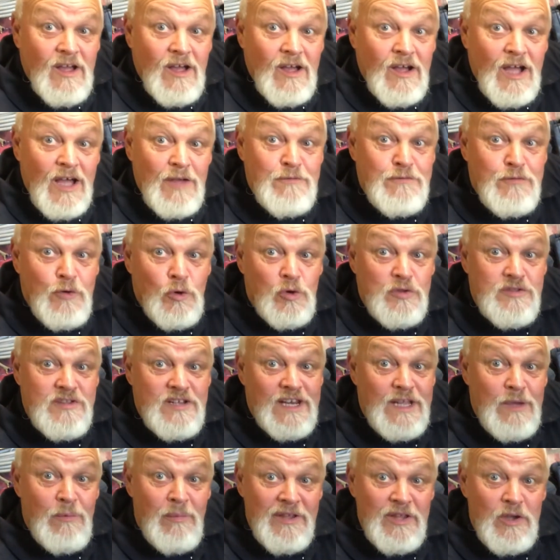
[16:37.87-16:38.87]

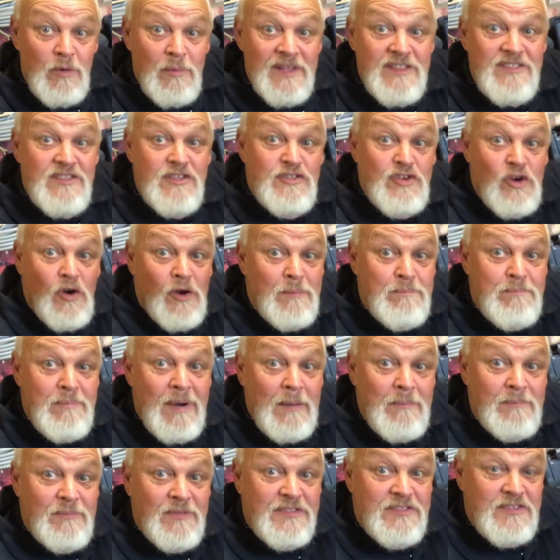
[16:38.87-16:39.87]
unfortunately, when I went to try and
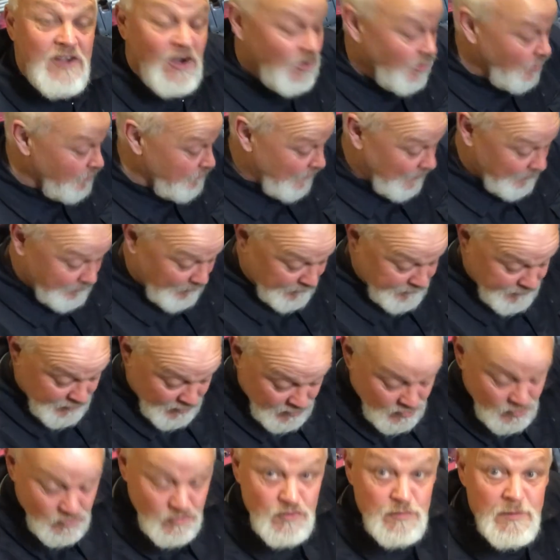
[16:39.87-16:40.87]
pump the tyre up, I've
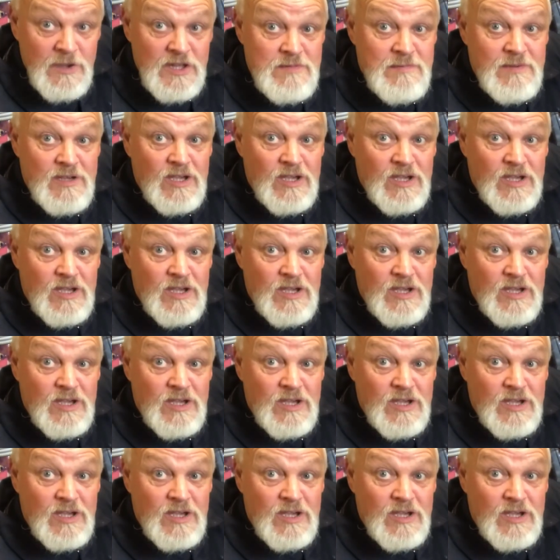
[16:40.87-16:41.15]
just switched my